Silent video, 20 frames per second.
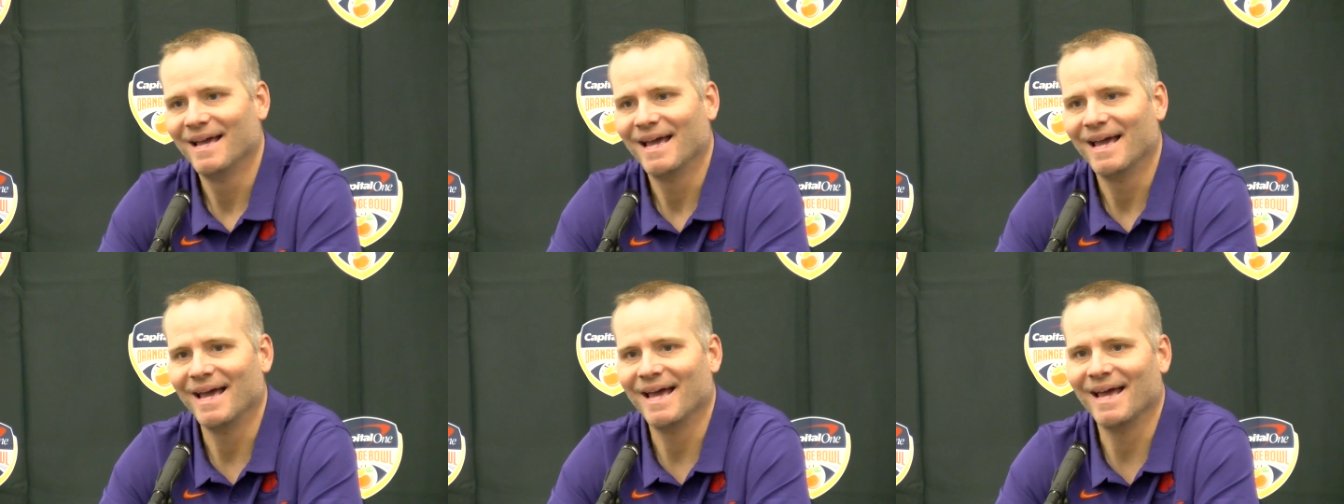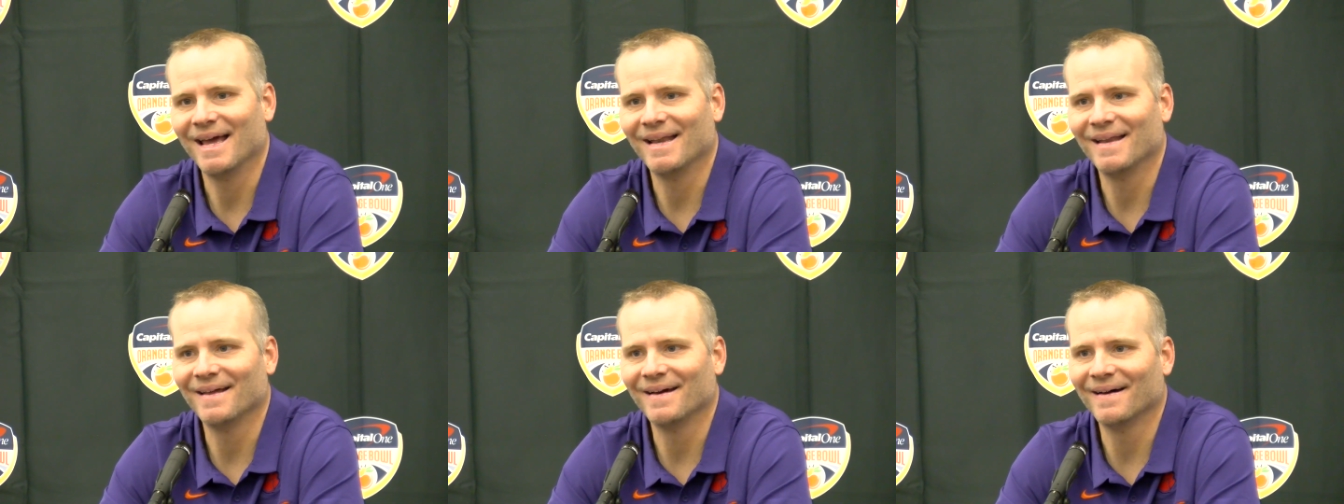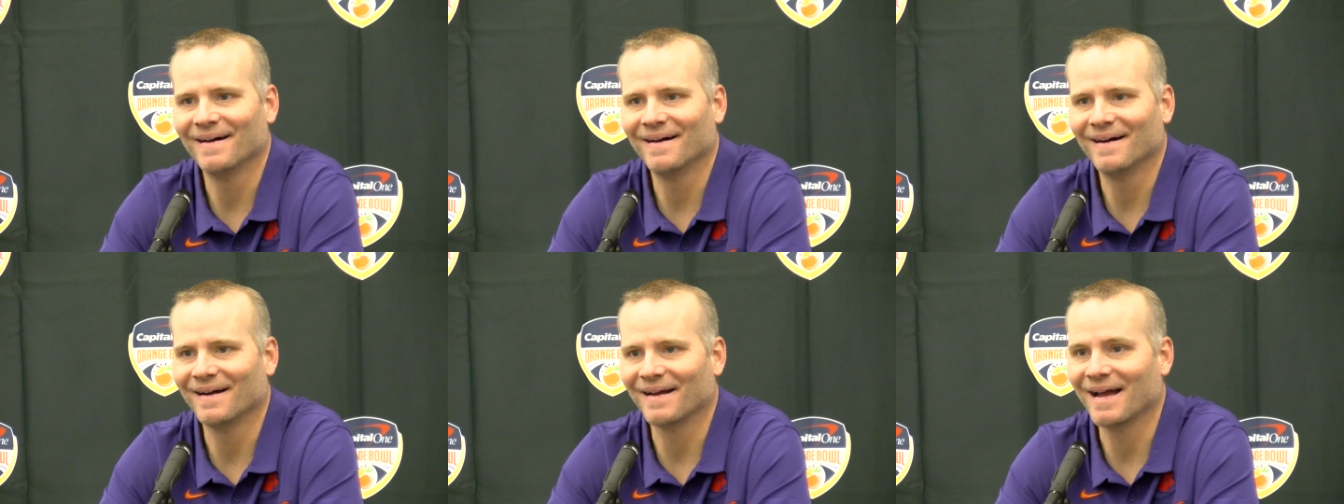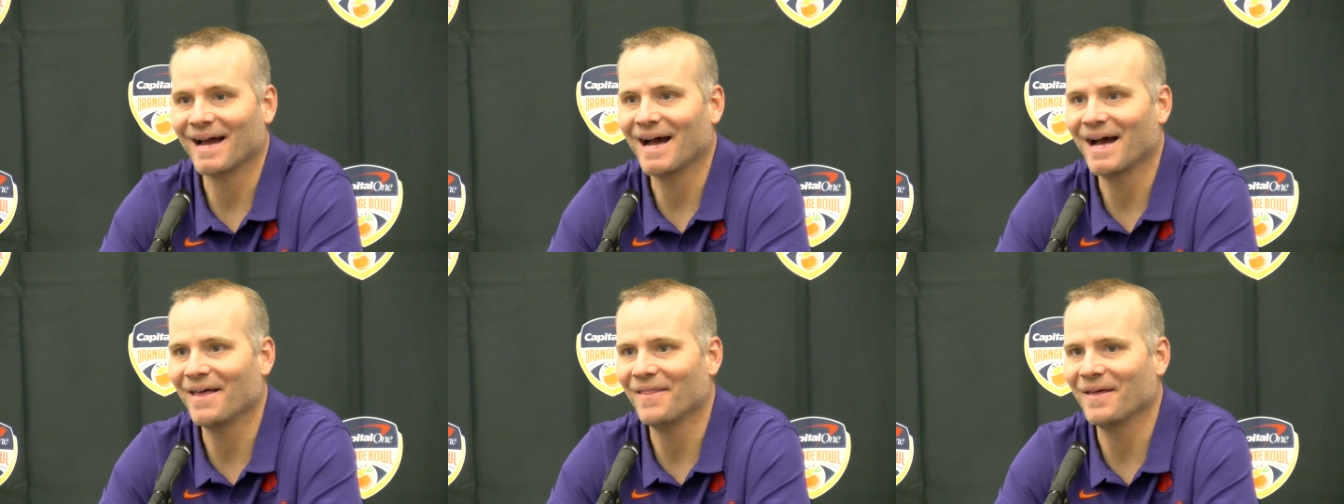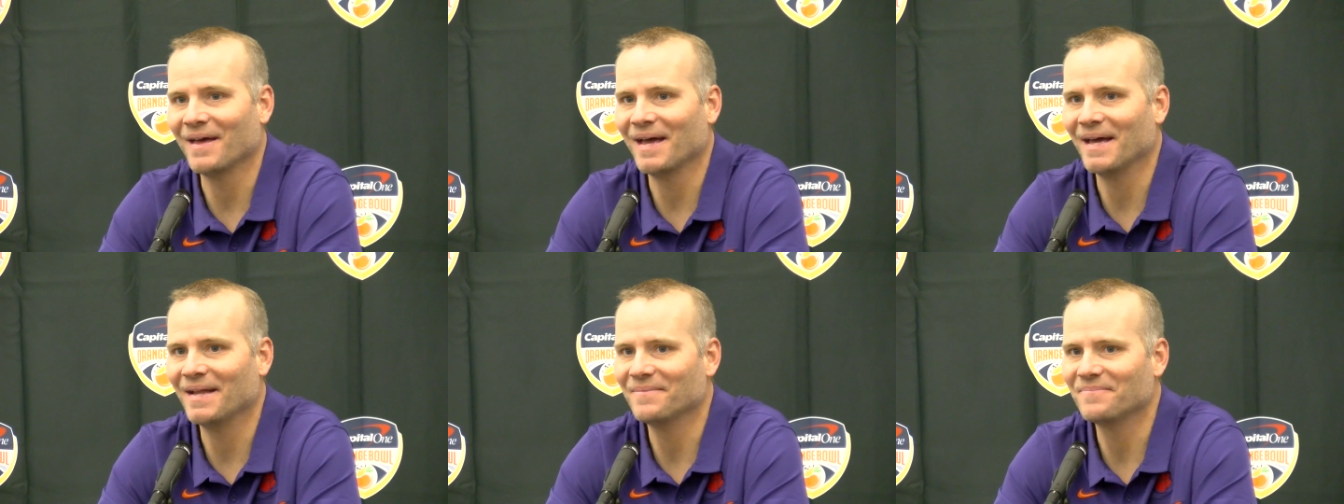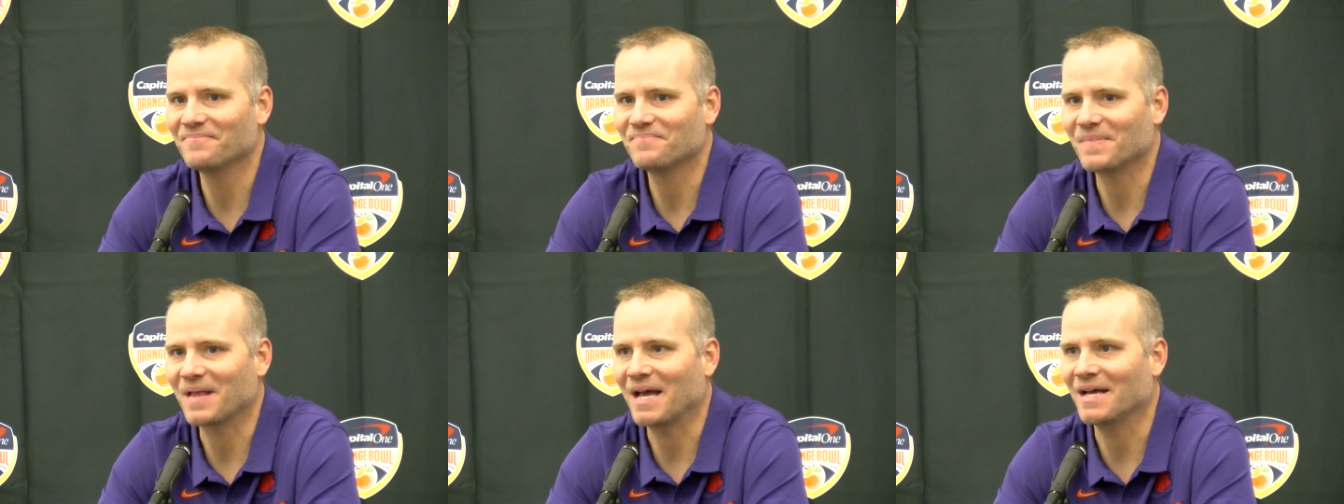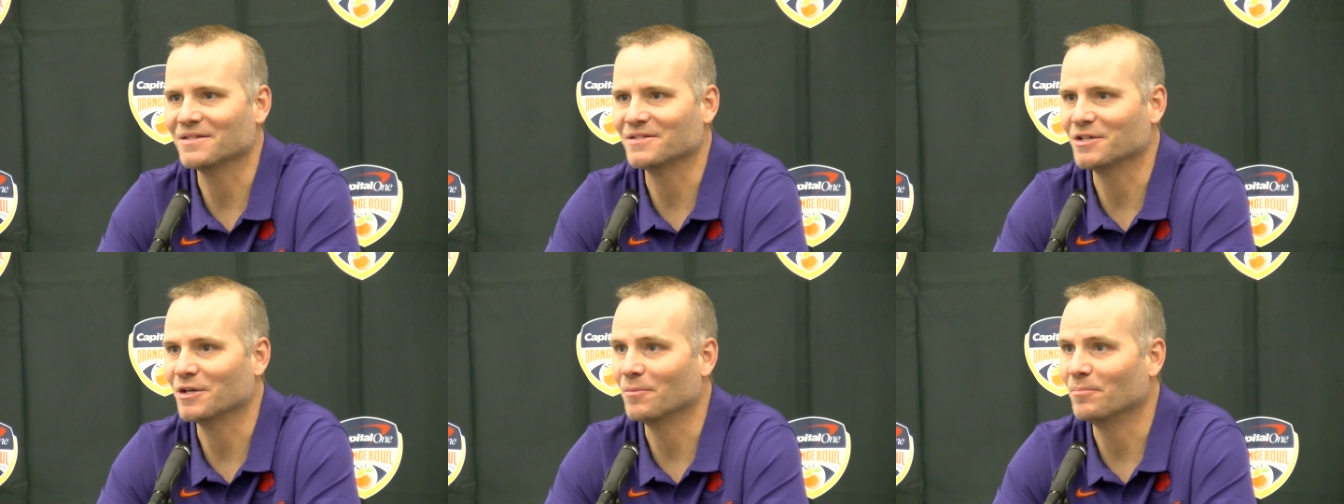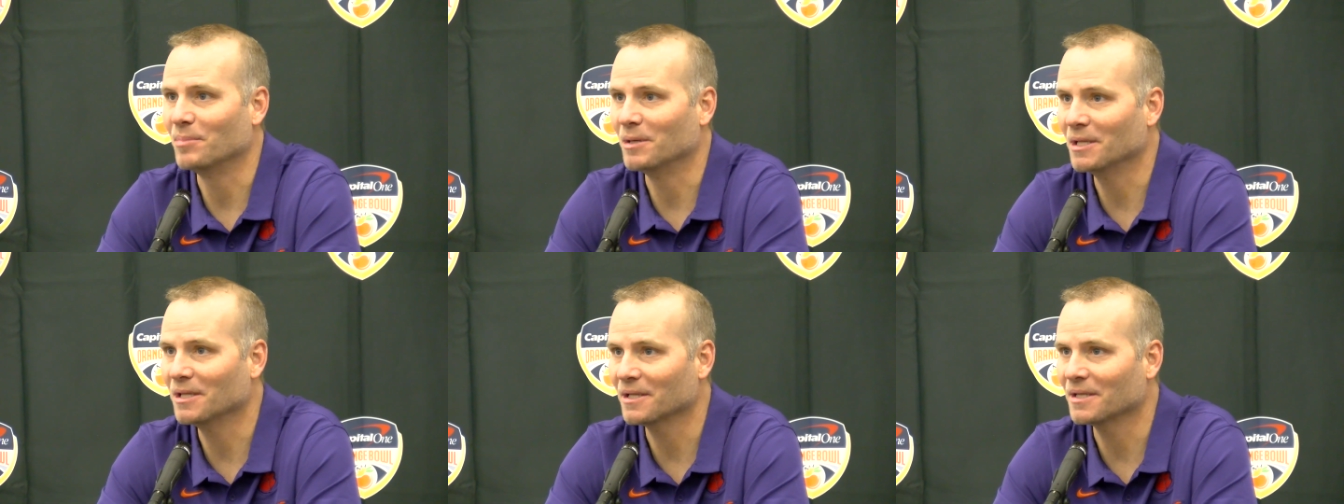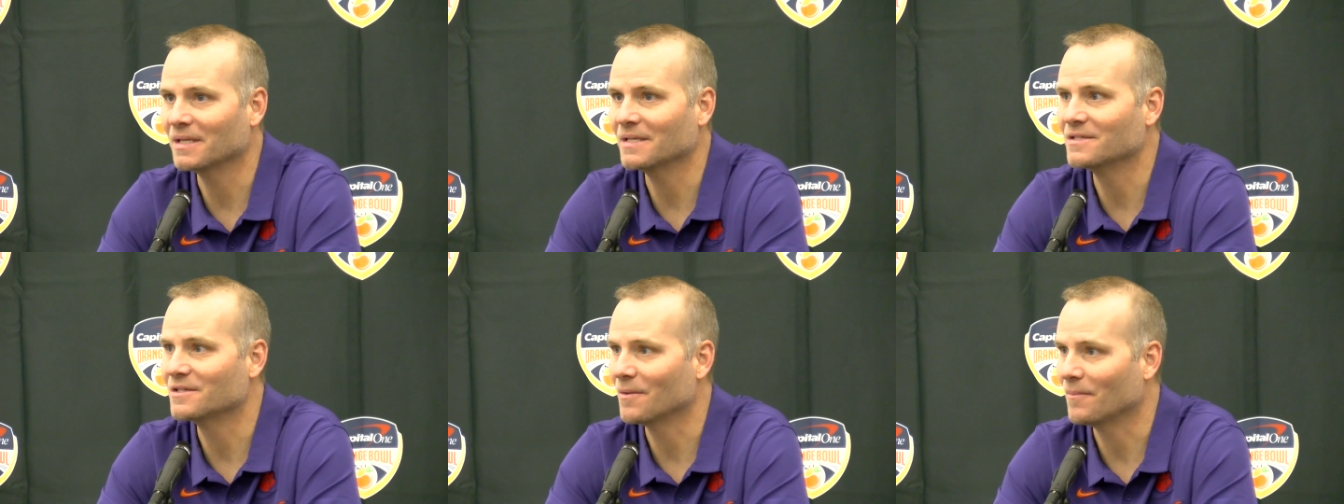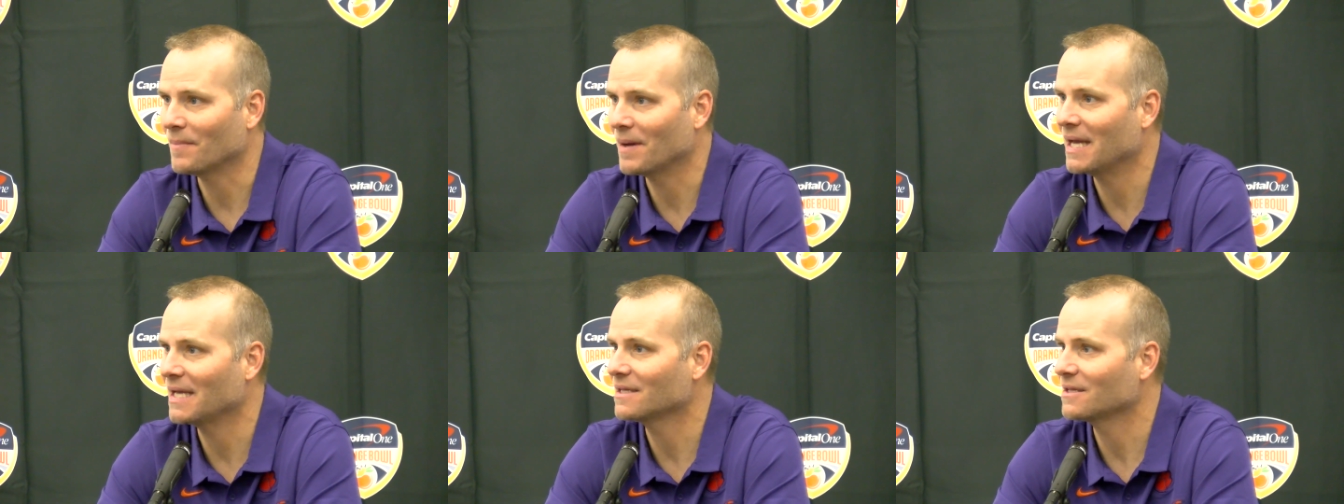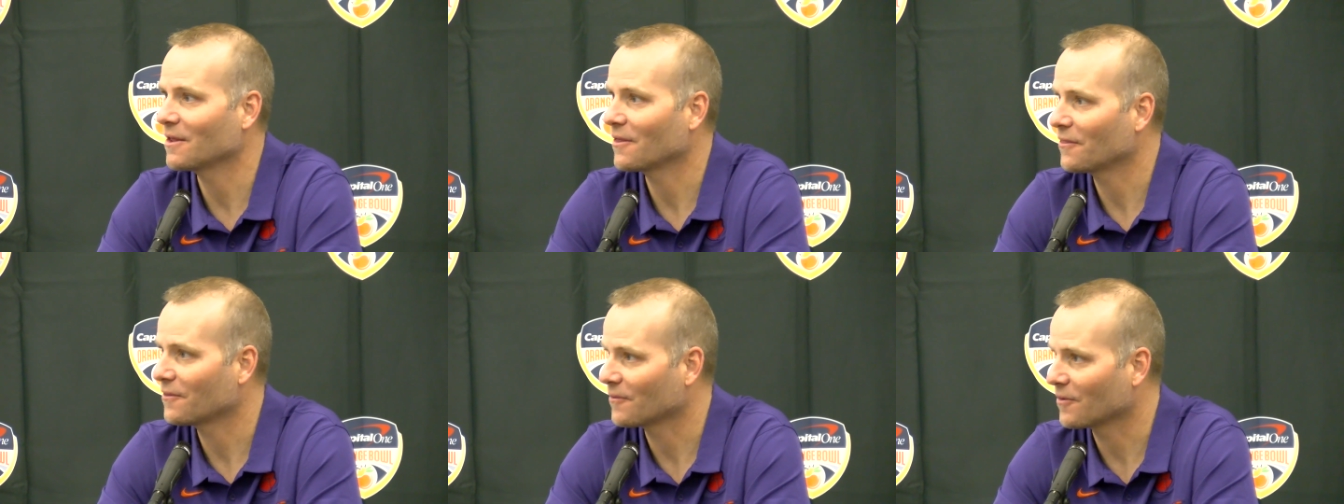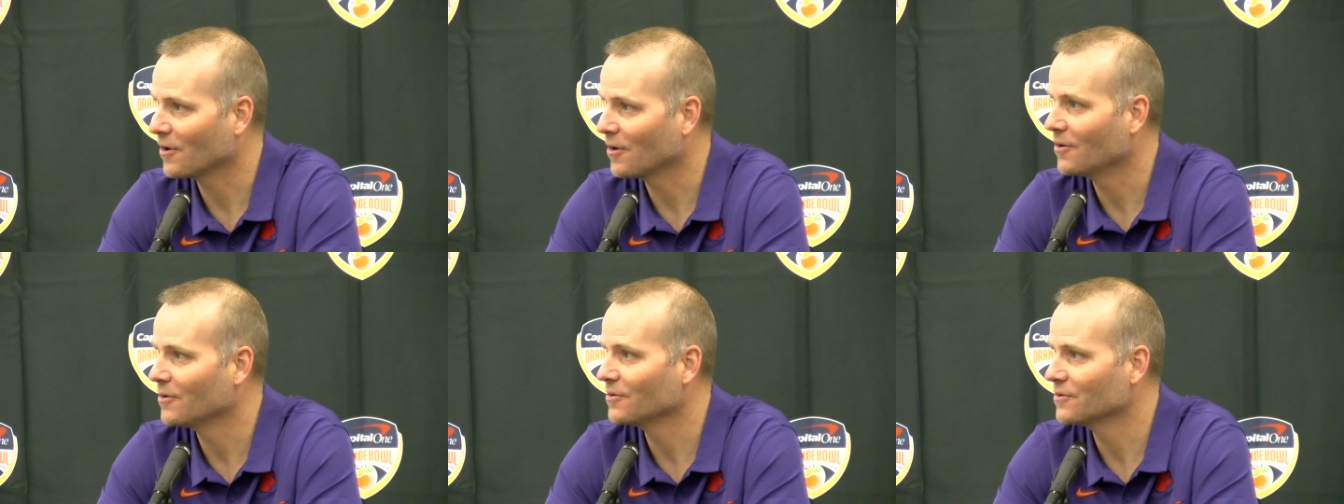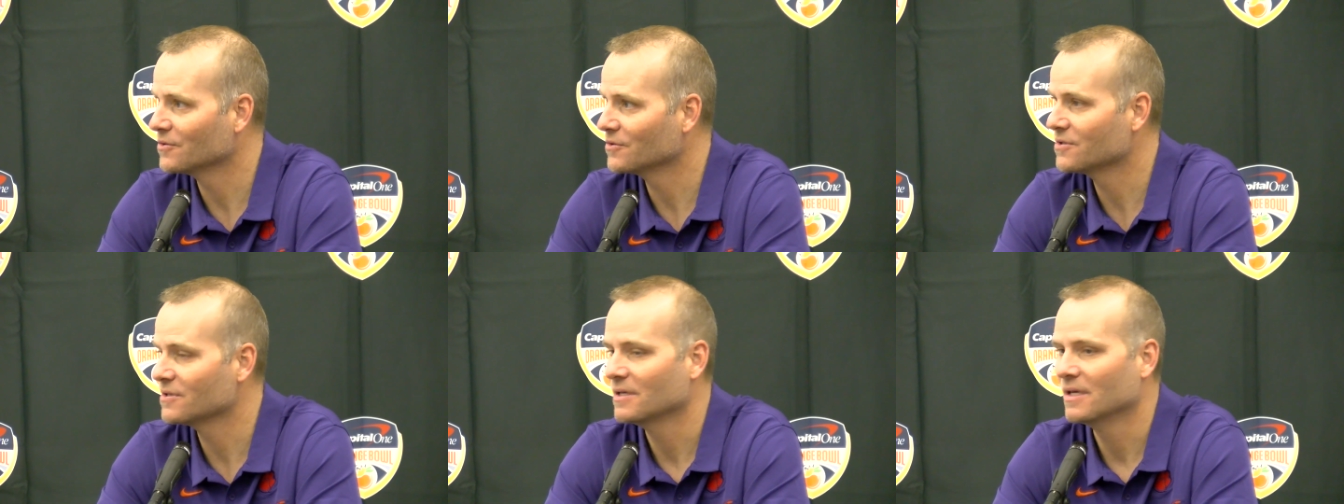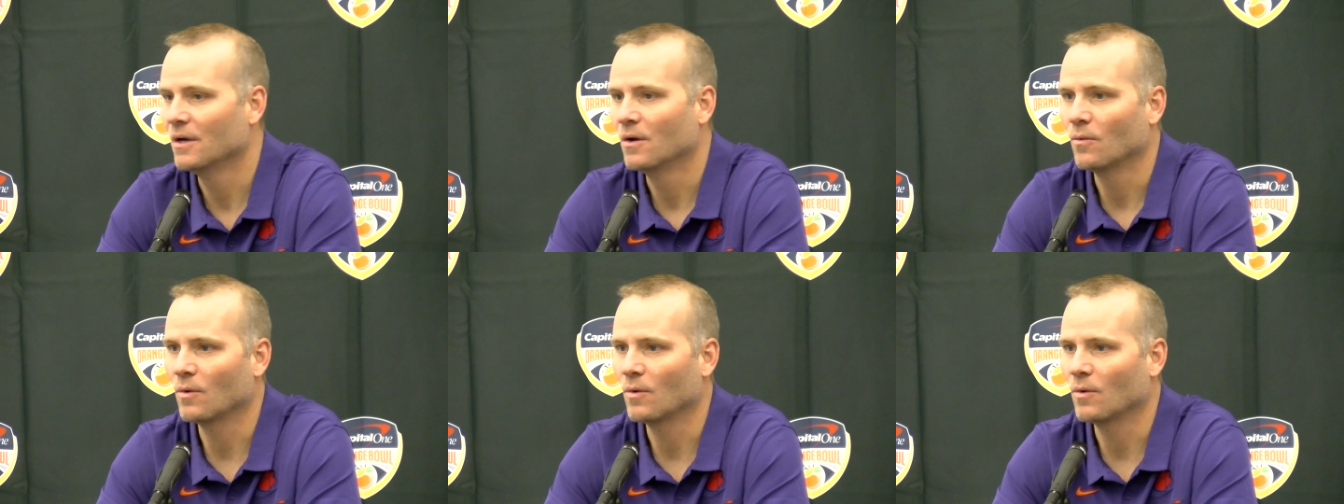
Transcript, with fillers: and a guy that has the ability to make the throws,